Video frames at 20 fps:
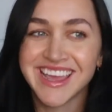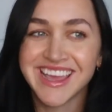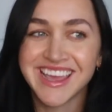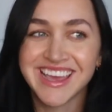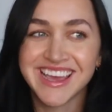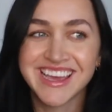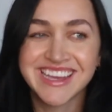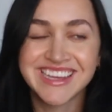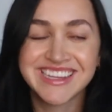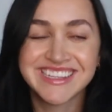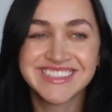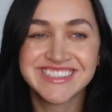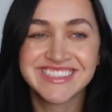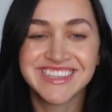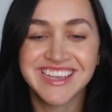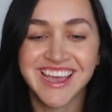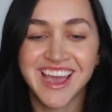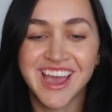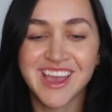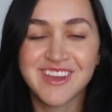And
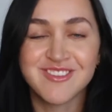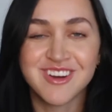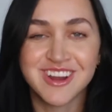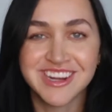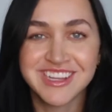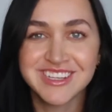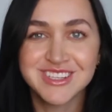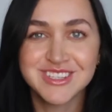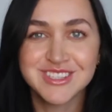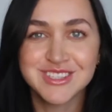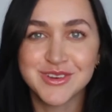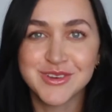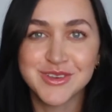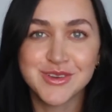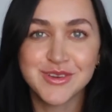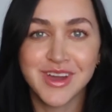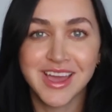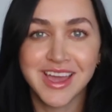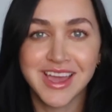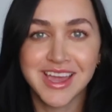I wanted to show
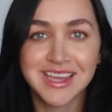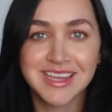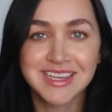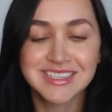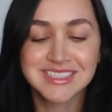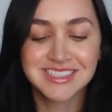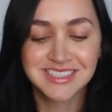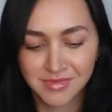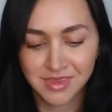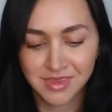you guys